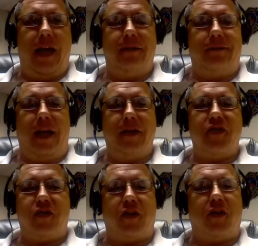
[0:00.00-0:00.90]
just
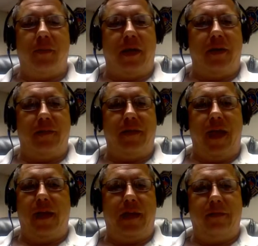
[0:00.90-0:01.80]
heard about it today. I
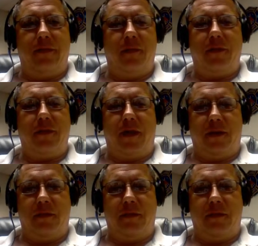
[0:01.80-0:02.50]
don't know what they're talking about.